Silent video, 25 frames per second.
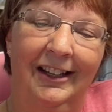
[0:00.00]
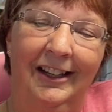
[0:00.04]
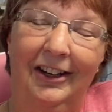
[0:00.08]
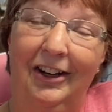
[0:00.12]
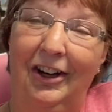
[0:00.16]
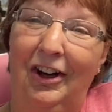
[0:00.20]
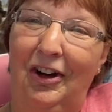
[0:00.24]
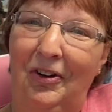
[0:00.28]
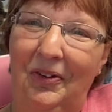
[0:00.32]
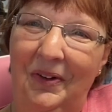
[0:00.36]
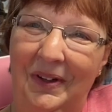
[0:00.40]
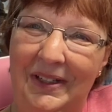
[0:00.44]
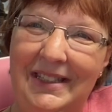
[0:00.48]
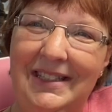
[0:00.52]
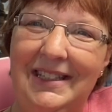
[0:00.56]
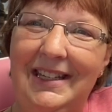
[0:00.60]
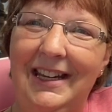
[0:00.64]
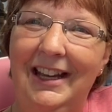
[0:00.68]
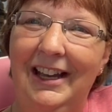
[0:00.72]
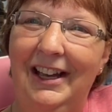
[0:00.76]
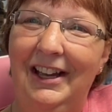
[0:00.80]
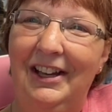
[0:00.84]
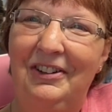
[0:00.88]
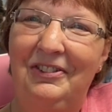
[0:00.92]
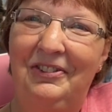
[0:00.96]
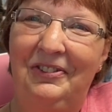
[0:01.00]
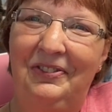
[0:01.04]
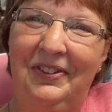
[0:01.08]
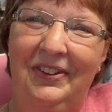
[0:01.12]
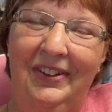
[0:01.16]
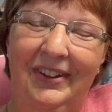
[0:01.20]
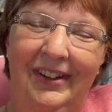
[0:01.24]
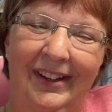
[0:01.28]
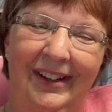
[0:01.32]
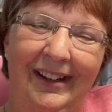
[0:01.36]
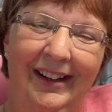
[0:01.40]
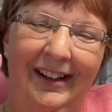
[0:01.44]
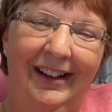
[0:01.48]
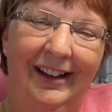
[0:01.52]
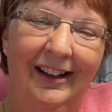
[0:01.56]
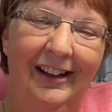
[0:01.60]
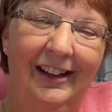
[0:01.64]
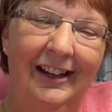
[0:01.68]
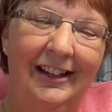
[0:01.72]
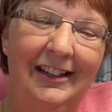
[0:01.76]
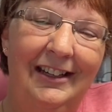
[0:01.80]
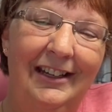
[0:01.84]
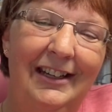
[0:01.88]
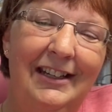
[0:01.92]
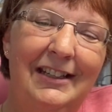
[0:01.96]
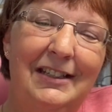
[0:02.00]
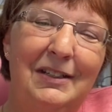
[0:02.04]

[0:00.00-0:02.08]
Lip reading: always have. I need